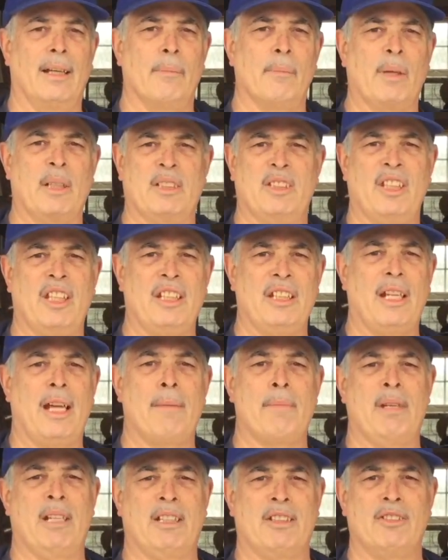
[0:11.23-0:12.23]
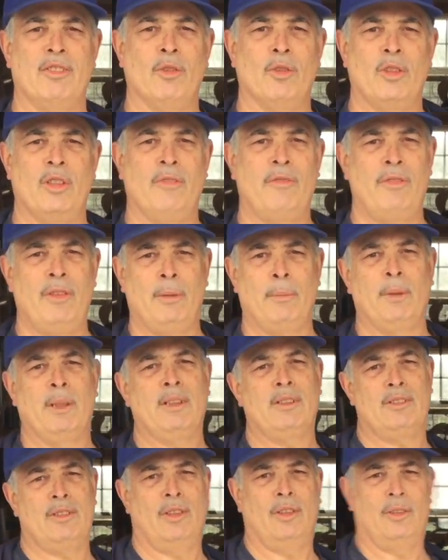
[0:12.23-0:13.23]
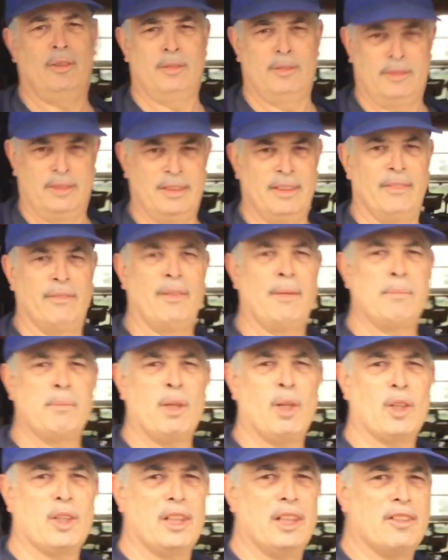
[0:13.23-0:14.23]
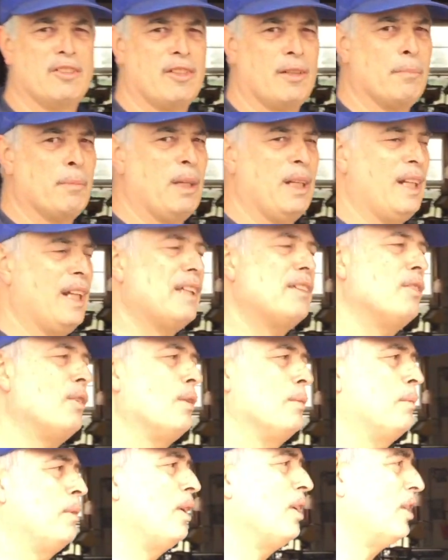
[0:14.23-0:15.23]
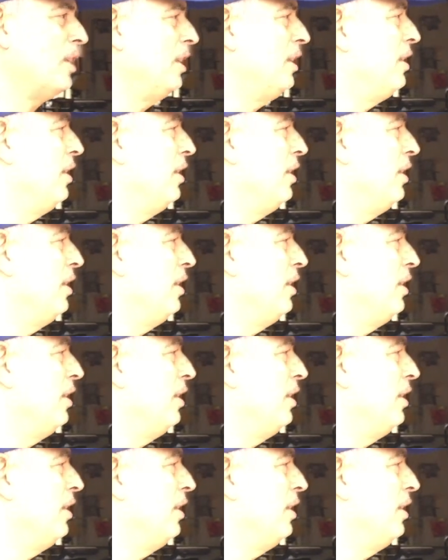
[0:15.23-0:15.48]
My son Dominic's doing the filming, so if I'm talking to somebody, that's who I'm talking